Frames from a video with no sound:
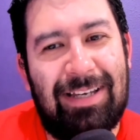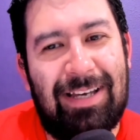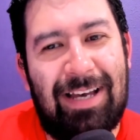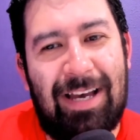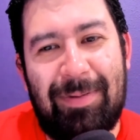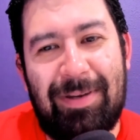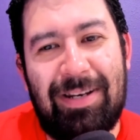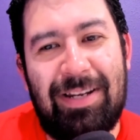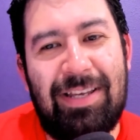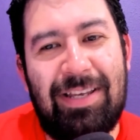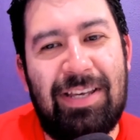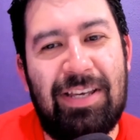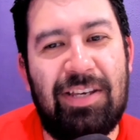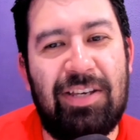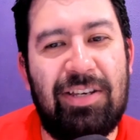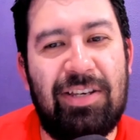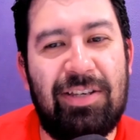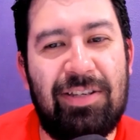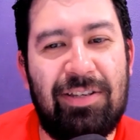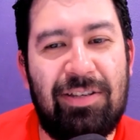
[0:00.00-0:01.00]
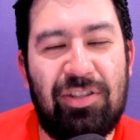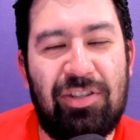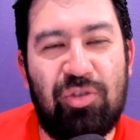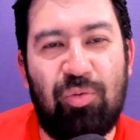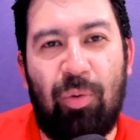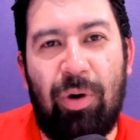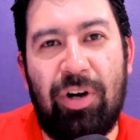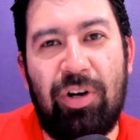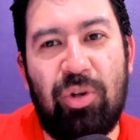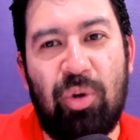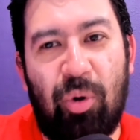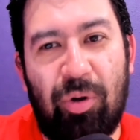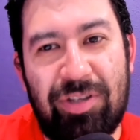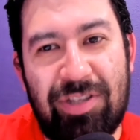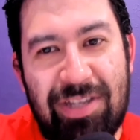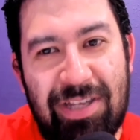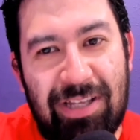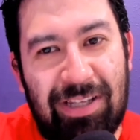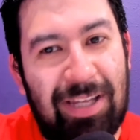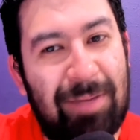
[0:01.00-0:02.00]
I mean, he's won gold in
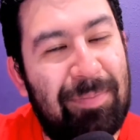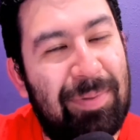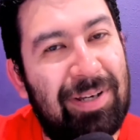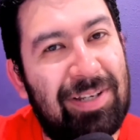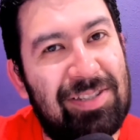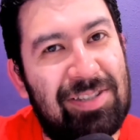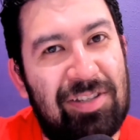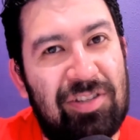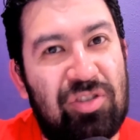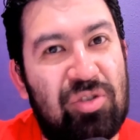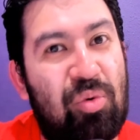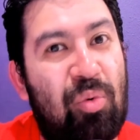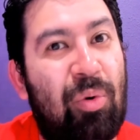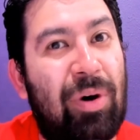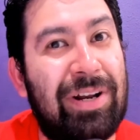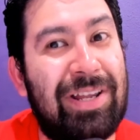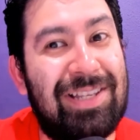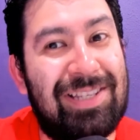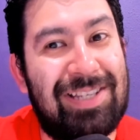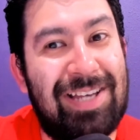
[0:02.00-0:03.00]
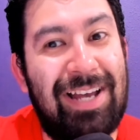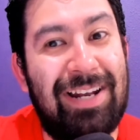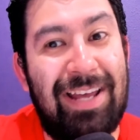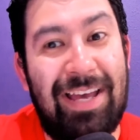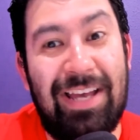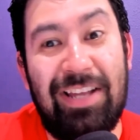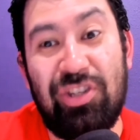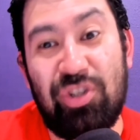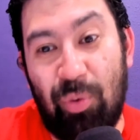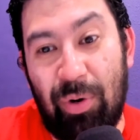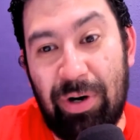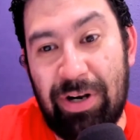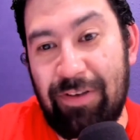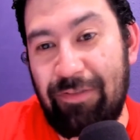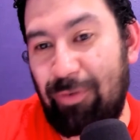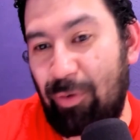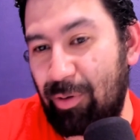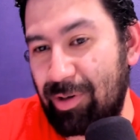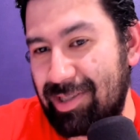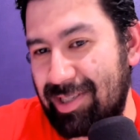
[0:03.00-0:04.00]
the Olympics in 2010 and
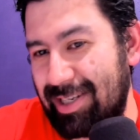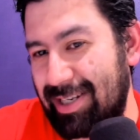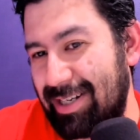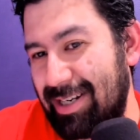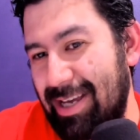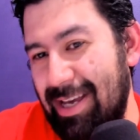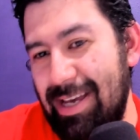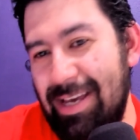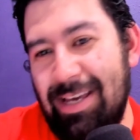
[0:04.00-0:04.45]
2014.